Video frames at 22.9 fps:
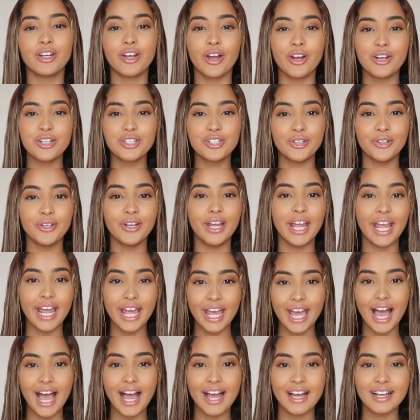go-to
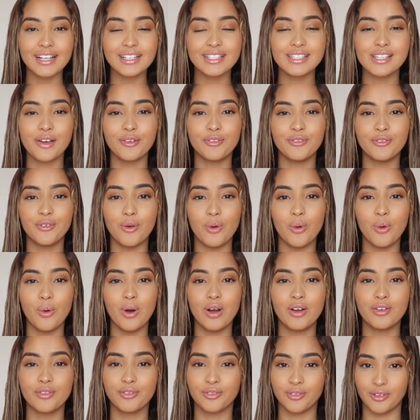hair hacks
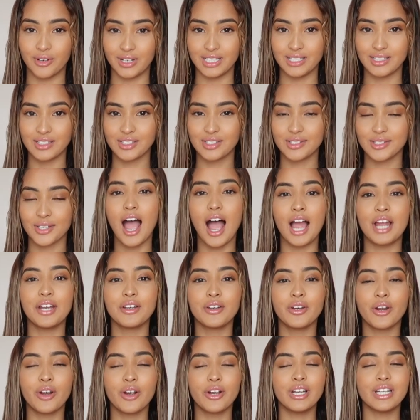for frizz. I
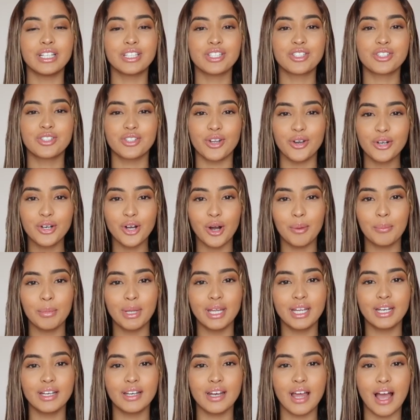know it's so
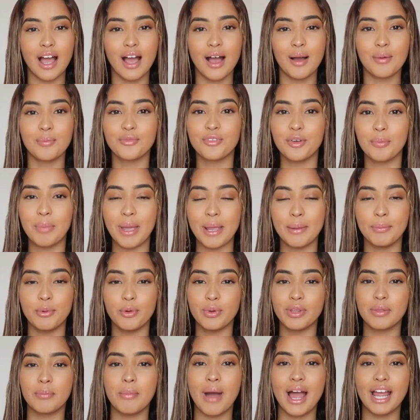common for people
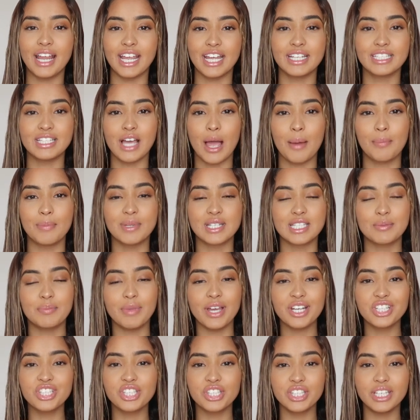with my hair type
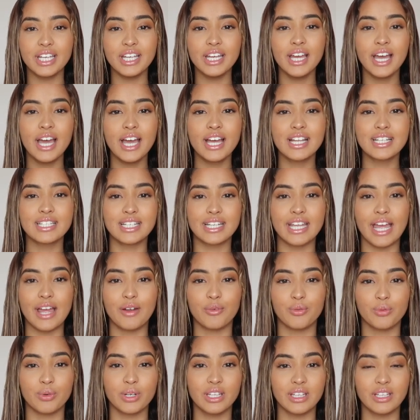especially to
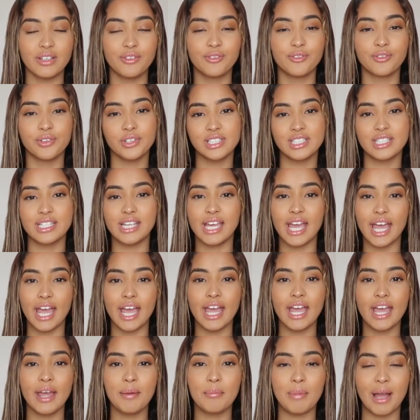get really frizzy
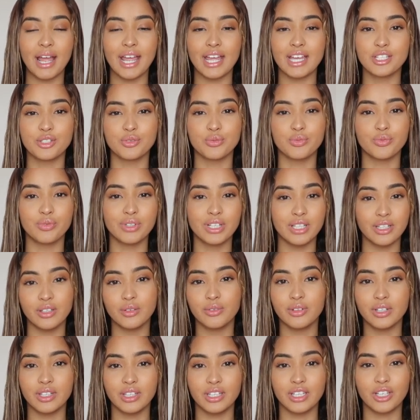hair. My hair's
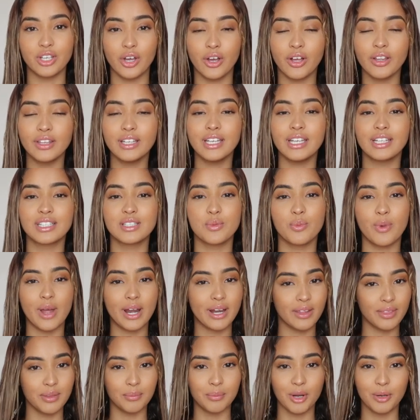really curly. It's wet
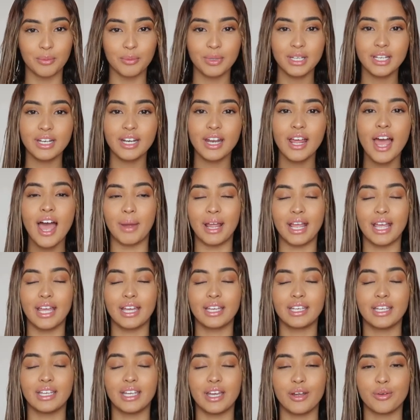at the moment. My hair
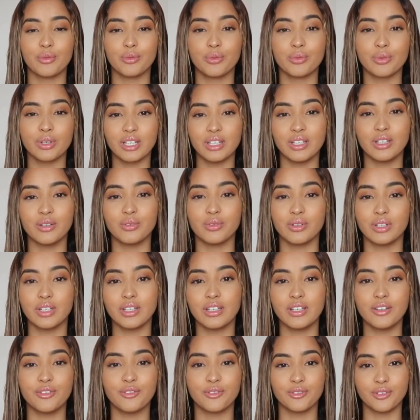can get
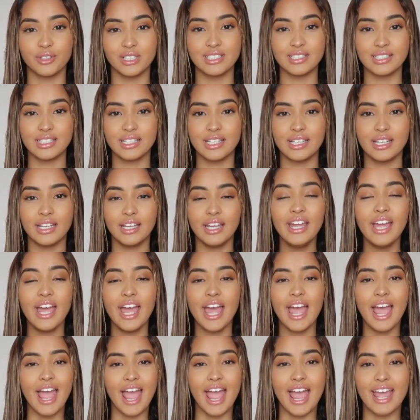really frizzy
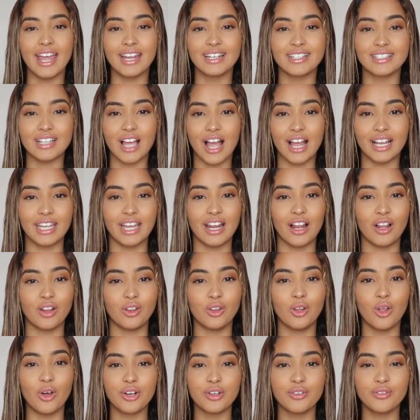and I get a
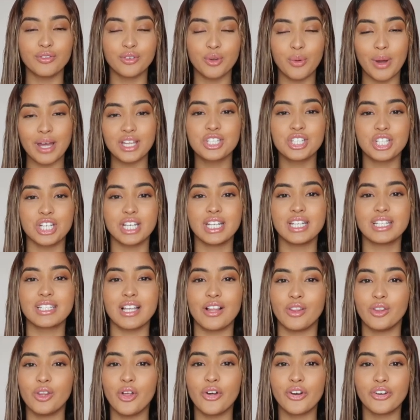lot of questions.
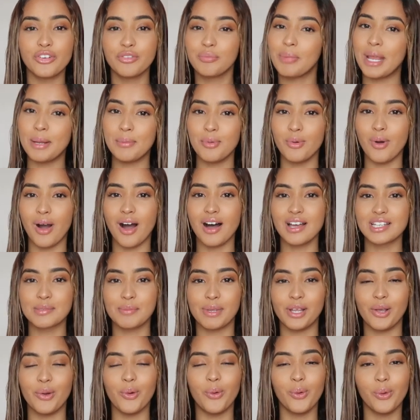A lot of people ask
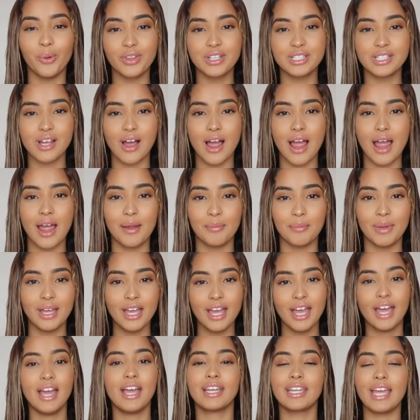me all the time,
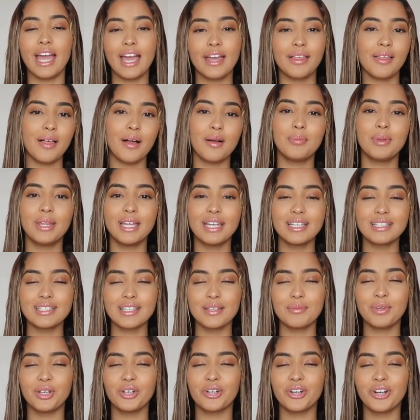Kaela, please
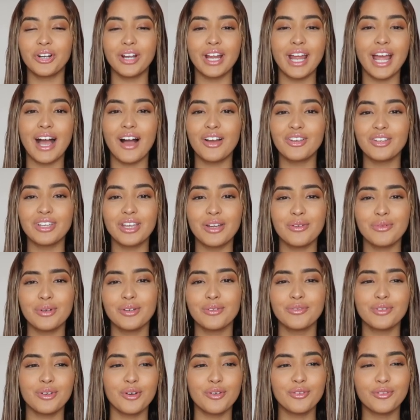let me know how you get rid
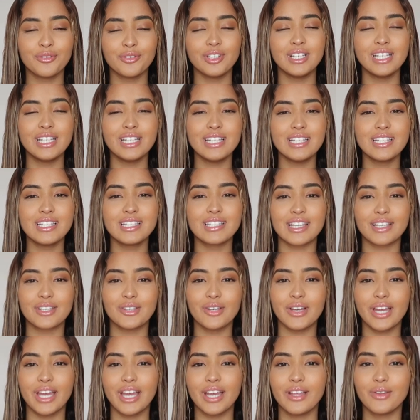of your frizz. Like
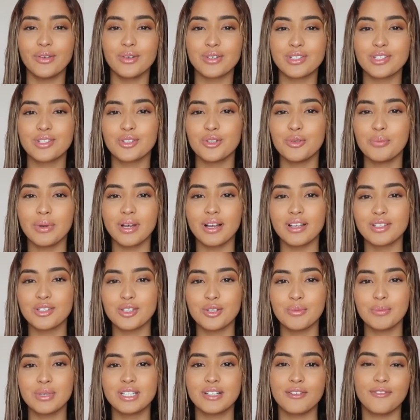your hair looks super
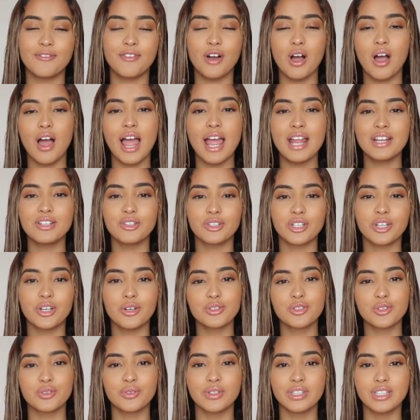defined. Your
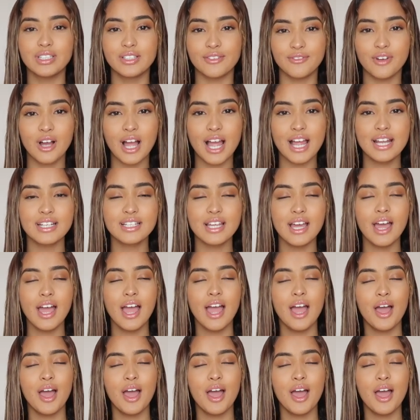curls look really defined.